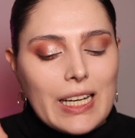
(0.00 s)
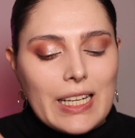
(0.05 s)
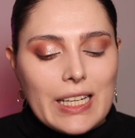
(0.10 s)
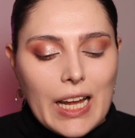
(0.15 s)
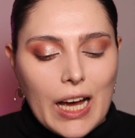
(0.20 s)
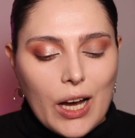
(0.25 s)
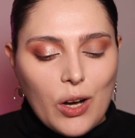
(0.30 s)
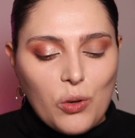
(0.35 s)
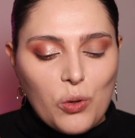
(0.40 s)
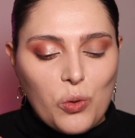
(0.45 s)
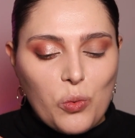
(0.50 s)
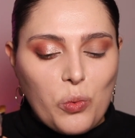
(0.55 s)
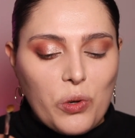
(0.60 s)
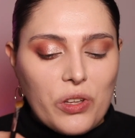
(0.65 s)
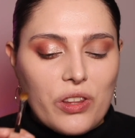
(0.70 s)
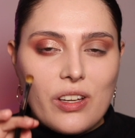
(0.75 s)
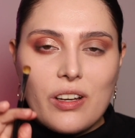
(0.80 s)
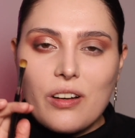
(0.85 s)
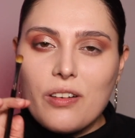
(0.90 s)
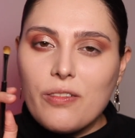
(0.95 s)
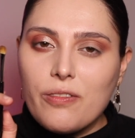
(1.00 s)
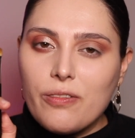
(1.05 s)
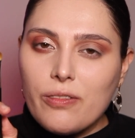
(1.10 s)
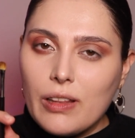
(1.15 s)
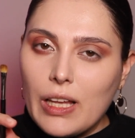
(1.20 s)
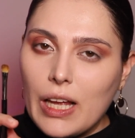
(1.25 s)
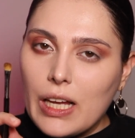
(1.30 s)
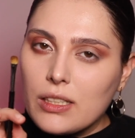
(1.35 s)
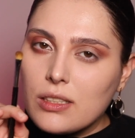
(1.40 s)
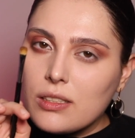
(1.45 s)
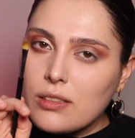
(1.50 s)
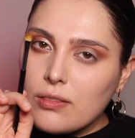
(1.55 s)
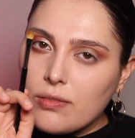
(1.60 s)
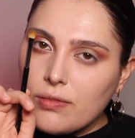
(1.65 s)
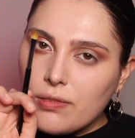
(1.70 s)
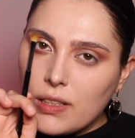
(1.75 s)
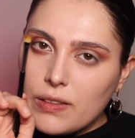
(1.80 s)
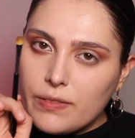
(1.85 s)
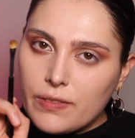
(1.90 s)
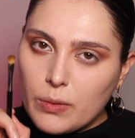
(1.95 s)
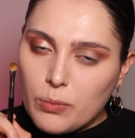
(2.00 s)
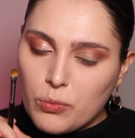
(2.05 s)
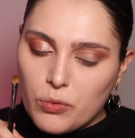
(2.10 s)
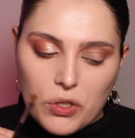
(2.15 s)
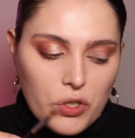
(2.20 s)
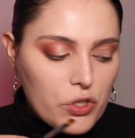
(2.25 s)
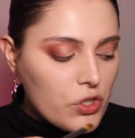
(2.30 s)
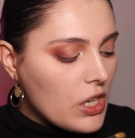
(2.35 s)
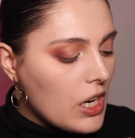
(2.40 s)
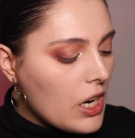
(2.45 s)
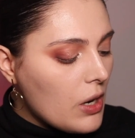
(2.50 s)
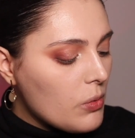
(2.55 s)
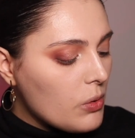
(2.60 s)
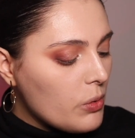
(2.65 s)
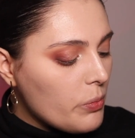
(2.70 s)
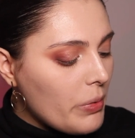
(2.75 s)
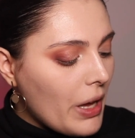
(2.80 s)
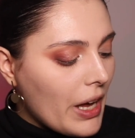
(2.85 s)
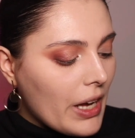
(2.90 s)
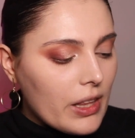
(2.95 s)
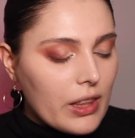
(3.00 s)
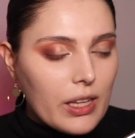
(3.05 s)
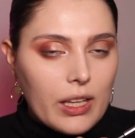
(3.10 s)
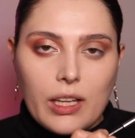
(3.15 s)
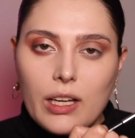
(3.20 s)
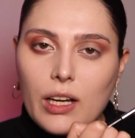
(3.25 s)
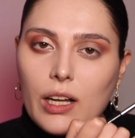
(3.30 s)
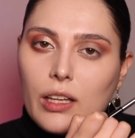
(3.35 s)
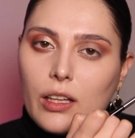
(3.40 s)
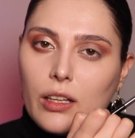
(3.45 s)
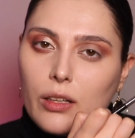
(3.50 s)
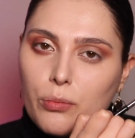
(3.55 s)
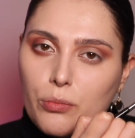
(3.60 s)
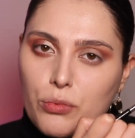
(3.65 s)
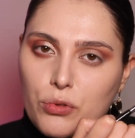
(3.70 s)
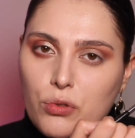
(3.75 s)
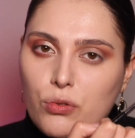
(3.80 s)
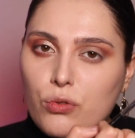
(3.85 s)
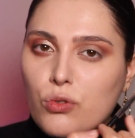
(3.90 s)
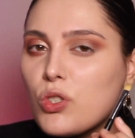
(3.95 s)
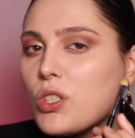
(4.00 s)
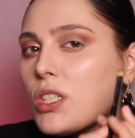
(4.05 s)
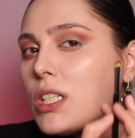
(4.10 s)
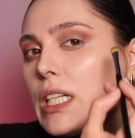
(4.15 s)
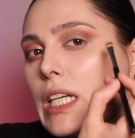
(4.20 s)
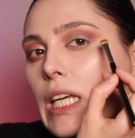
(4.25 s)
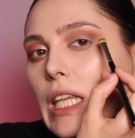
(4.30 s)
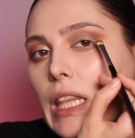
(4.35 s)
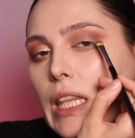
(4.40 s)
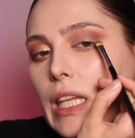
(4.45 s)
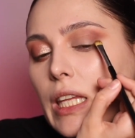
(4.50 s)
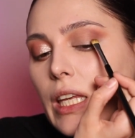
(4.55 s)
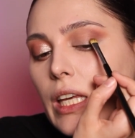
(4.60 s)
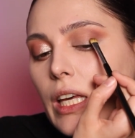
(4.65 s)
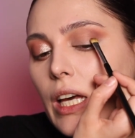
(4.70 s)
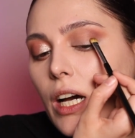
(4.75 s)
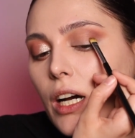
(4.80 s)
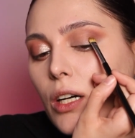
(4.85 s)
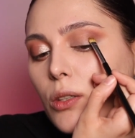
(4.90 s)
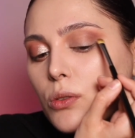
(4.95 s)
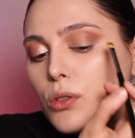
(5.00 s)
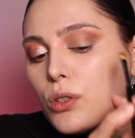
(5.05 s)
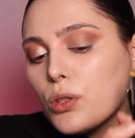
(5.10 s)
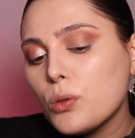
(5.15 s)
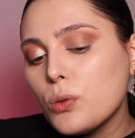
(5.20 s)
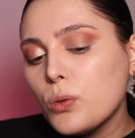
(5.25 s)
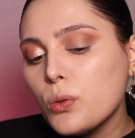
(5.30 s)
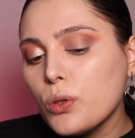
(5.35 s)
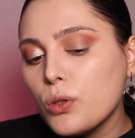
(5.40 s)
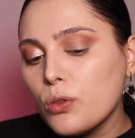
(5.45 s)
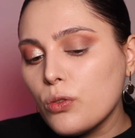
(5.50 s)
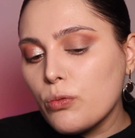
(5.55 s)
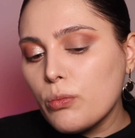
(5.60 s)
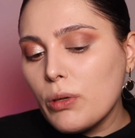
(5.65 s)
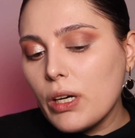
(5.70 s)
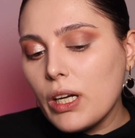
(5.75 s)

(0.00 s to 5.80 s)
Now with a flat fluffy brush I will pack the color Bruno in the outer corner of my